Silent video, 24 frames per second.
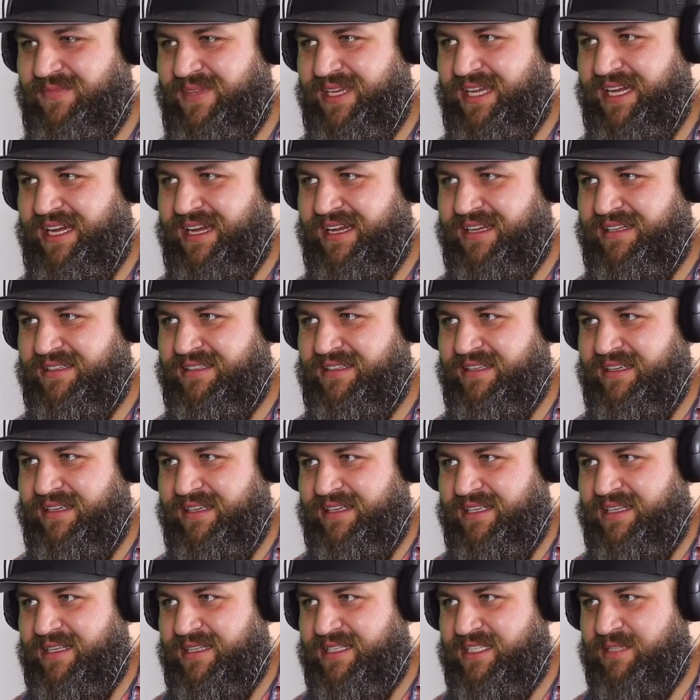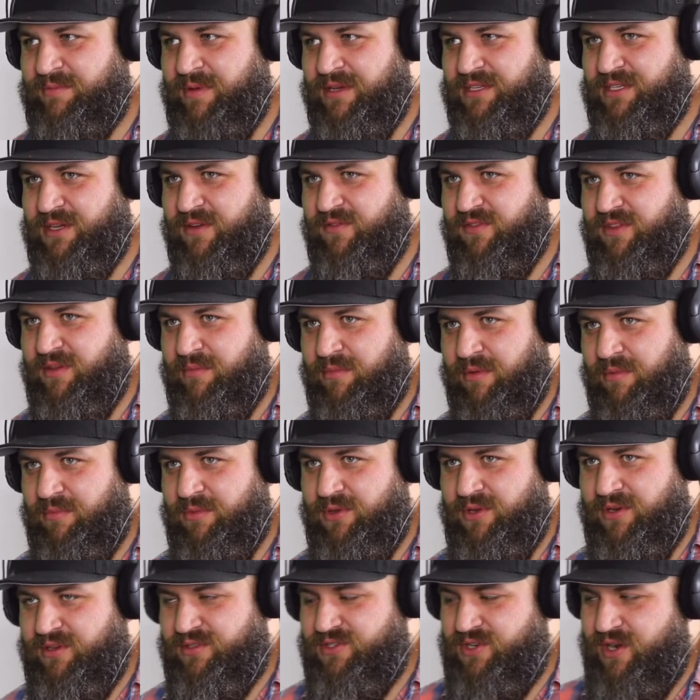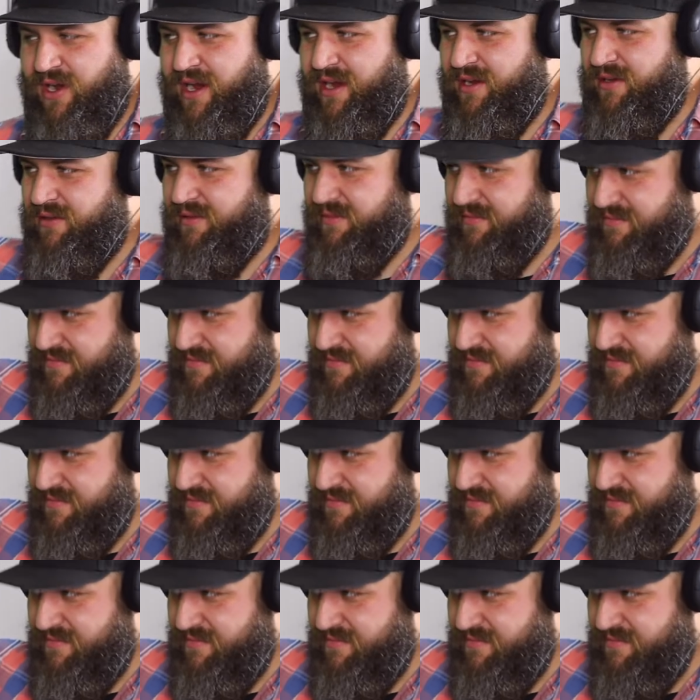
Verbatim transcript: Yeah. Crazy. Especially over the Bermuda Triangle.